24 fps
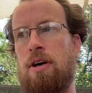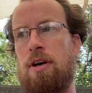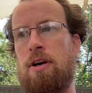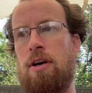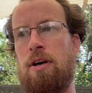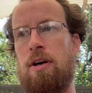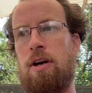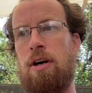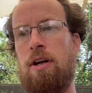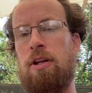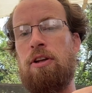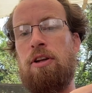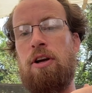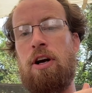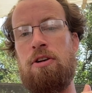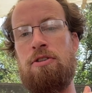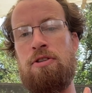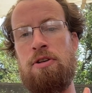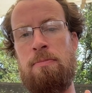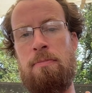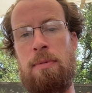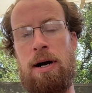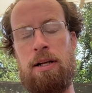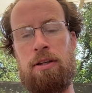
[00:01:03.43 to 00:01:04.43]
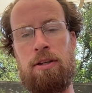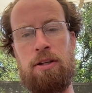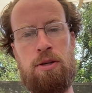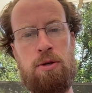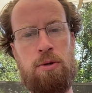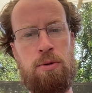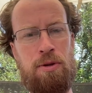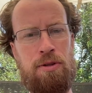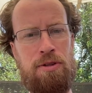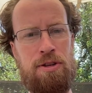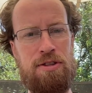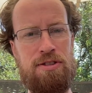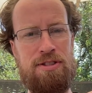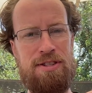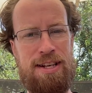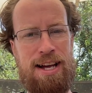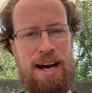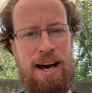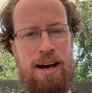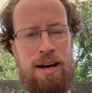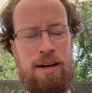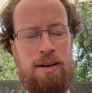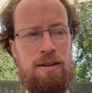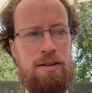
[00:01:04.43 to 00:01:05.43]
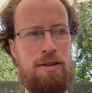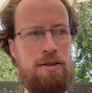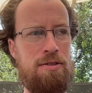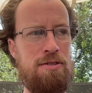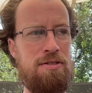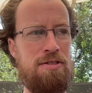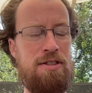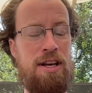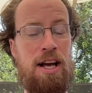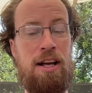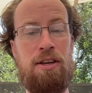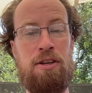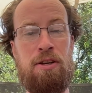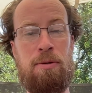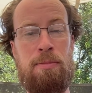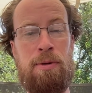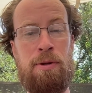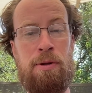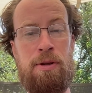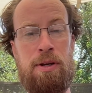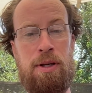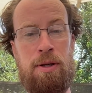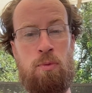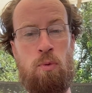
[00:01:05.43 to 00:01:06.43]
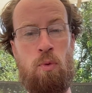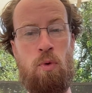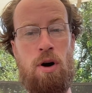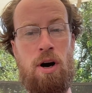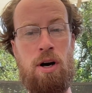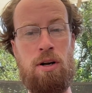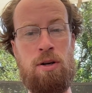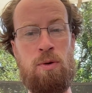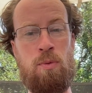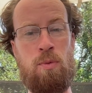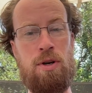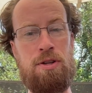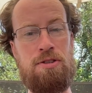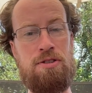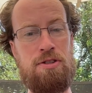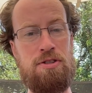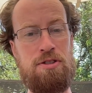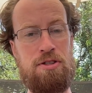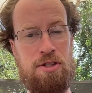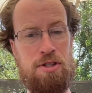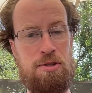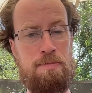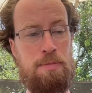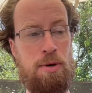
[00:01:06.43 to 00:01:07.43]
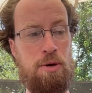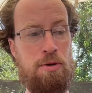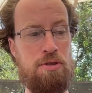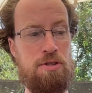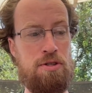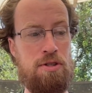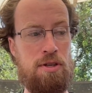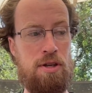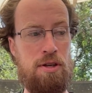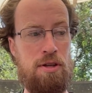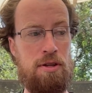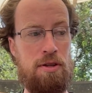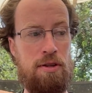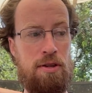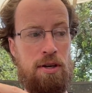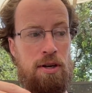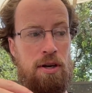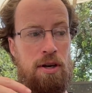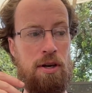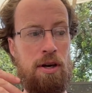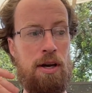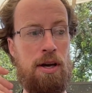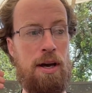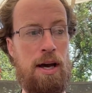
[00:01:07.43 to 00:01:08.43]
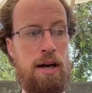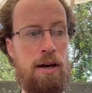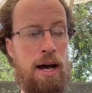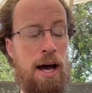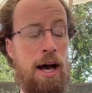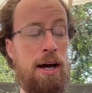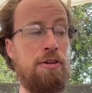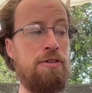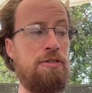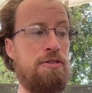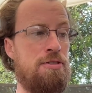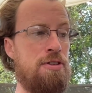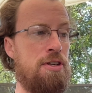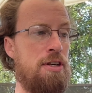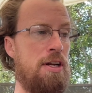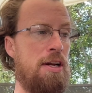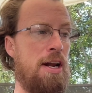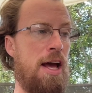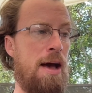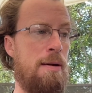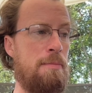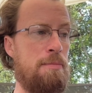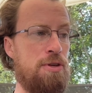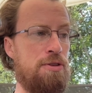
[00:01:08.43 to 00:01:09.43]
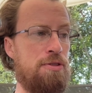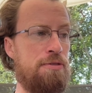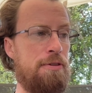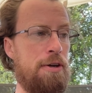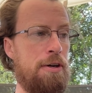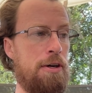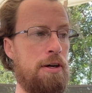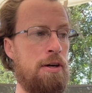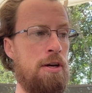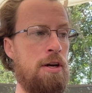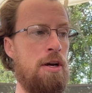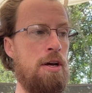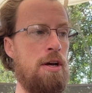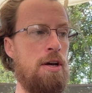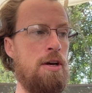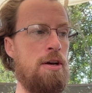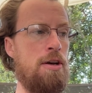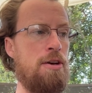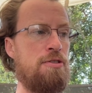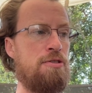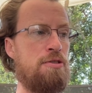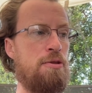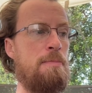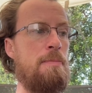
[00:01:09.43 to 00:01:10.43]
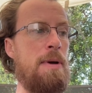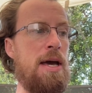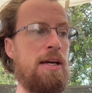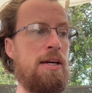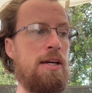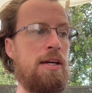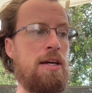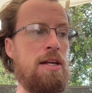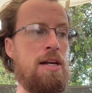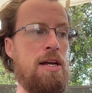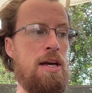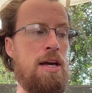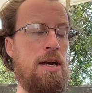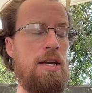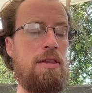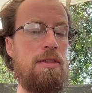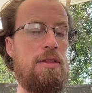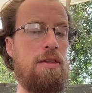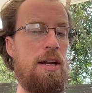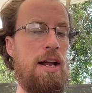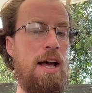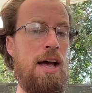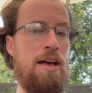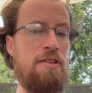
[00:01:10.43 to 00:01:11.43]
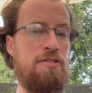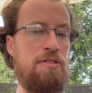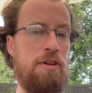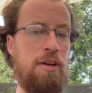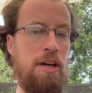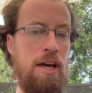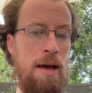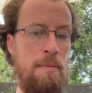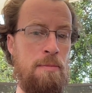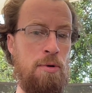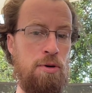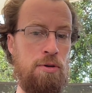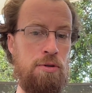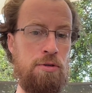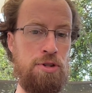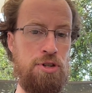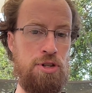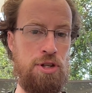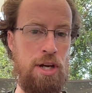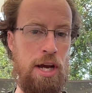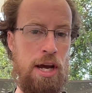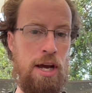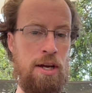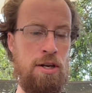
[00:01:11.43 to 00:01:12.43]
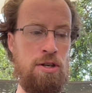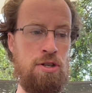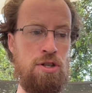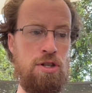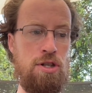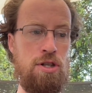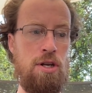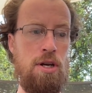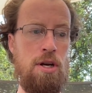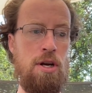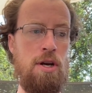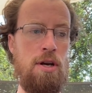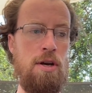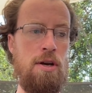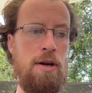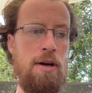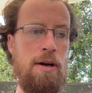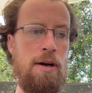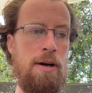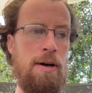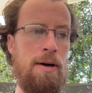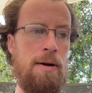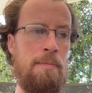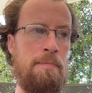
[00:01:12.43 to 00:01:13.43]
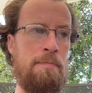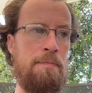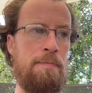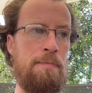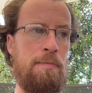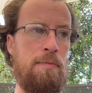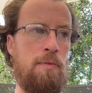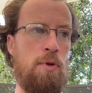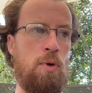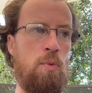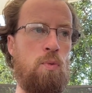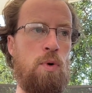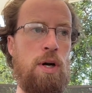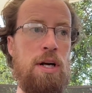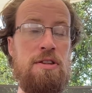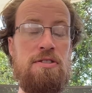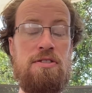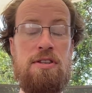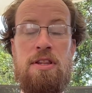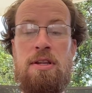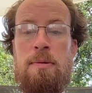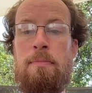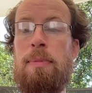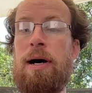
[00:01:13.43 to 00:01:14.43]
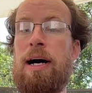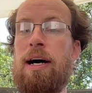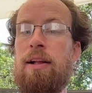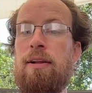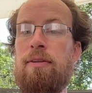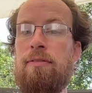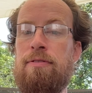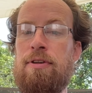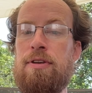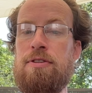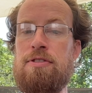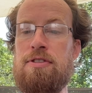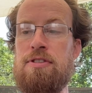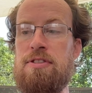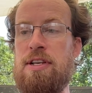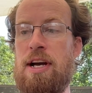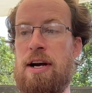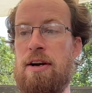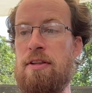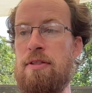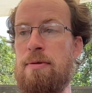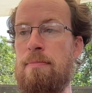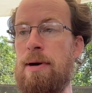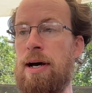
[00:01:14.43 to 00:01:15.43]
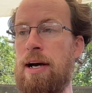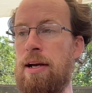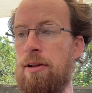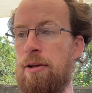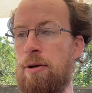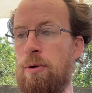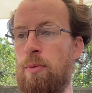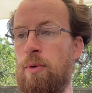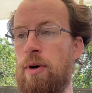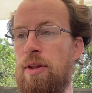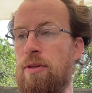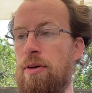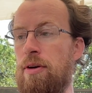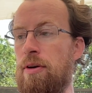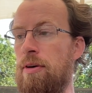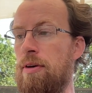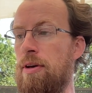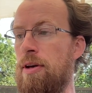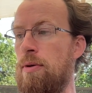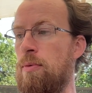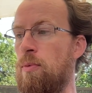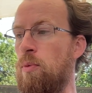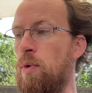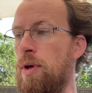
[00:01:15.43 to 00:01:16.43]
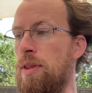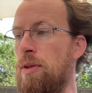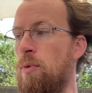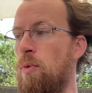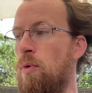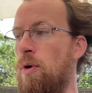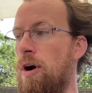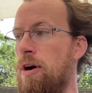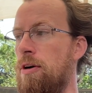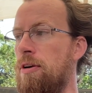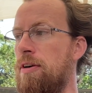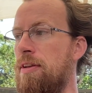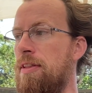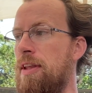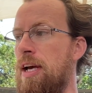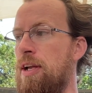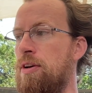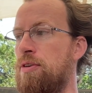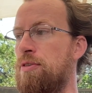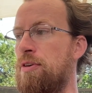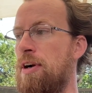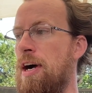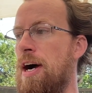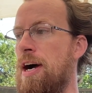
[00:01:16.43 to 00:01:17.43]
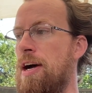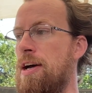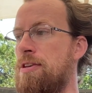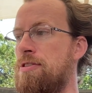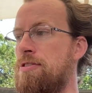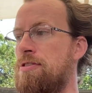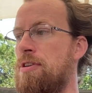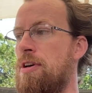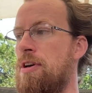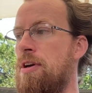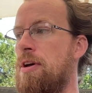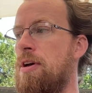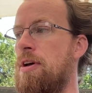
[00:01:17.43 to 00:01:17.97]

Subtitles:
a larger molecule that's not soluble in water once it's exposed to the oxygen and atmosphere. So making an ink that has a chemical change when it's in the bottle versus out of the bottle, or when the water in that dries,